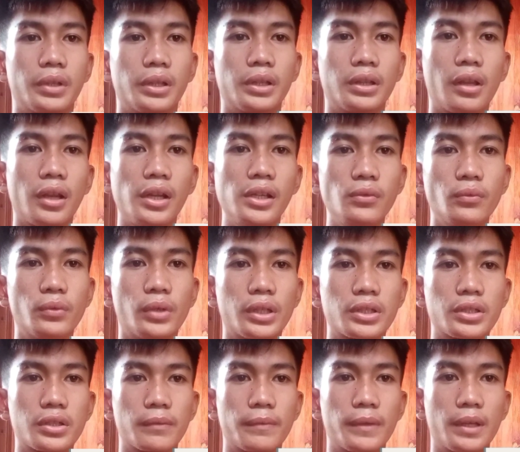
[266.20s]
maintain
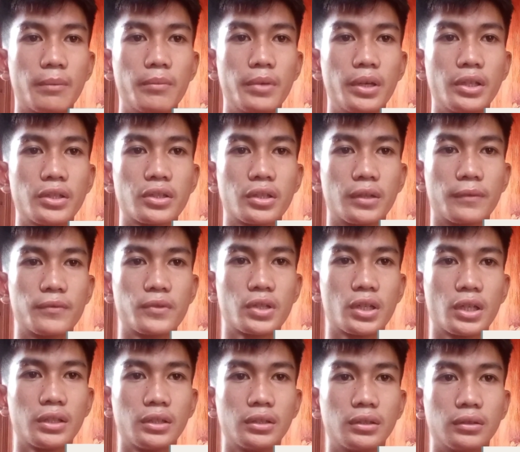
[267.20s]
watch of the VHF
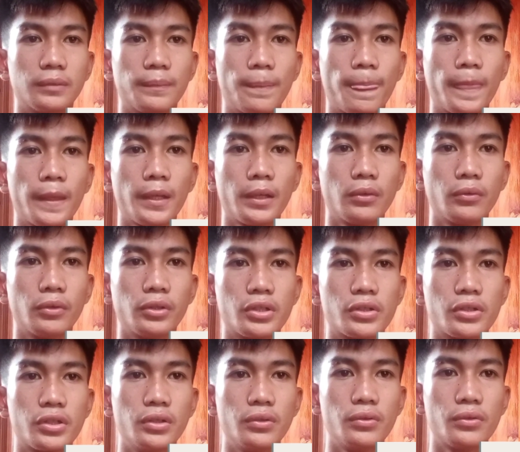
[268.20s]
channel,
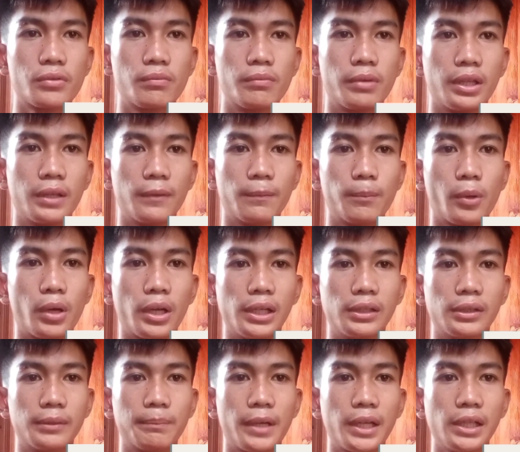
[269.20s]
which is used by the
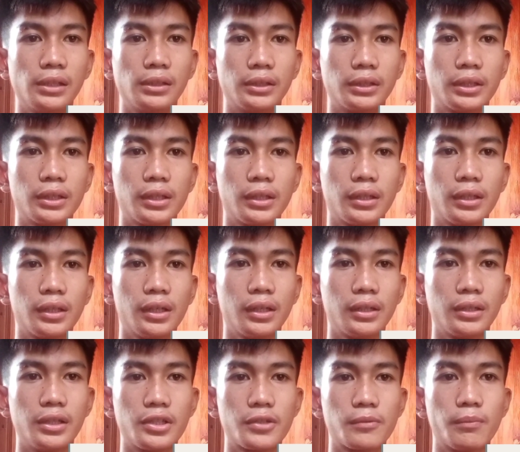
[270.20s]
pilot.
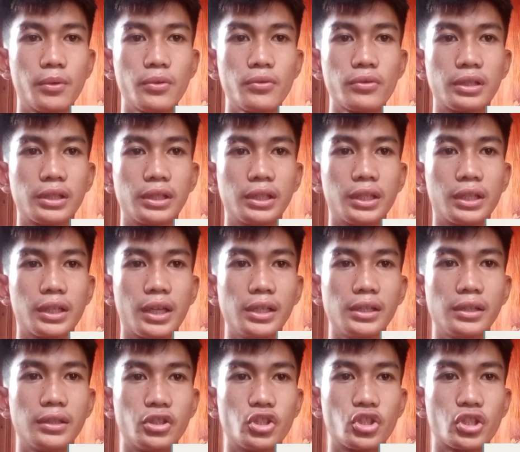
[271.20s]
It is mostly
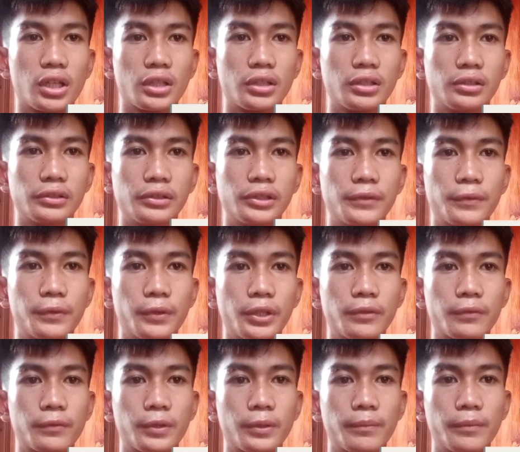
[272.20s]
dedicated channel
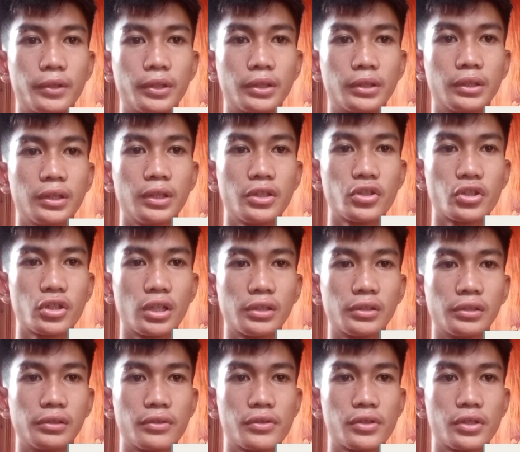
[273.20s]
different from the
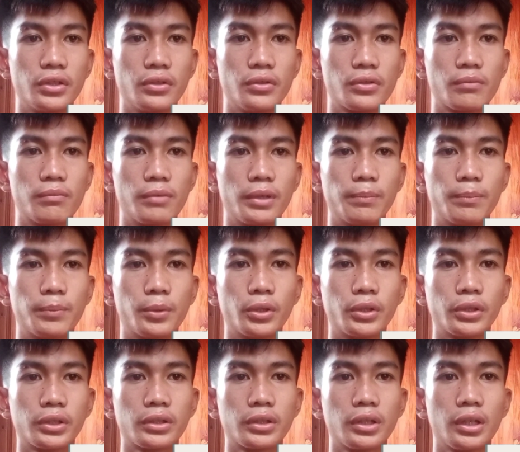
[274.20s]
channels used by
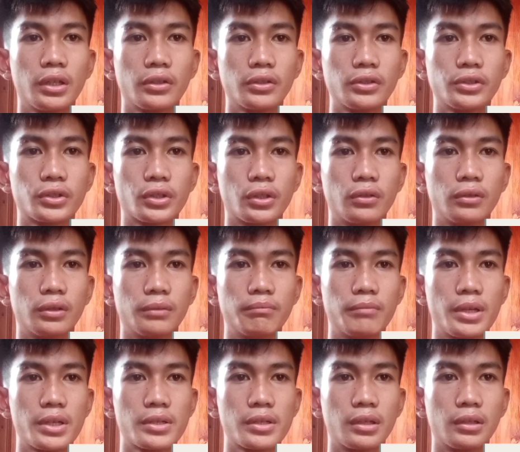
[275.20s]
port control
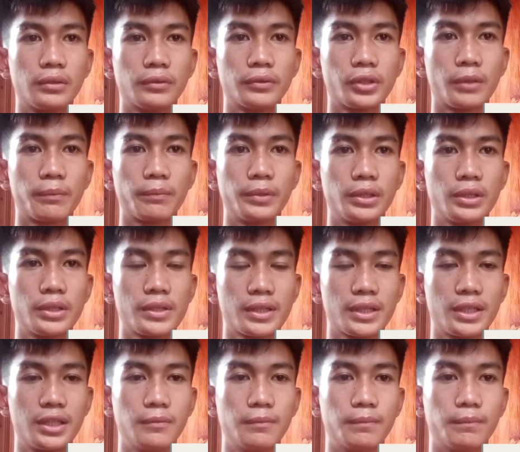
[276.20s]
and vessel traffic
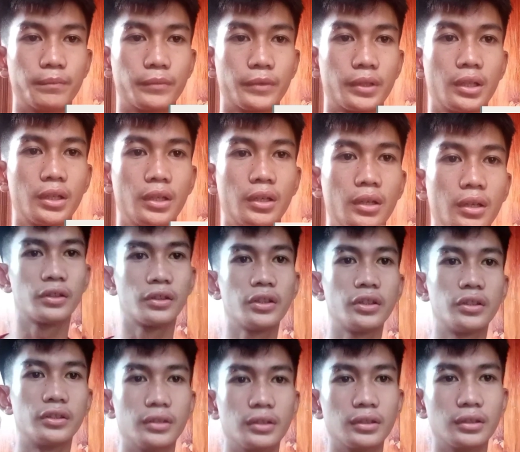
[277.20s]
scheme.
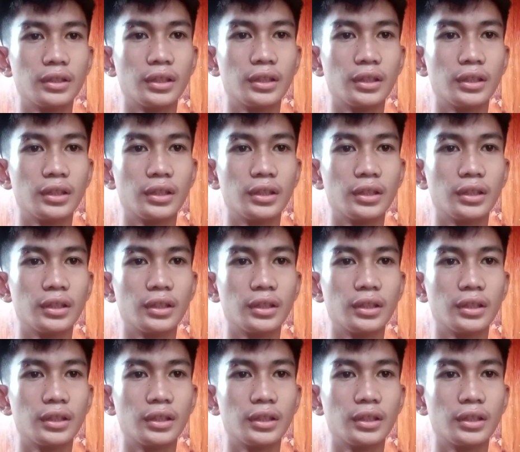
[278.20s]
Third,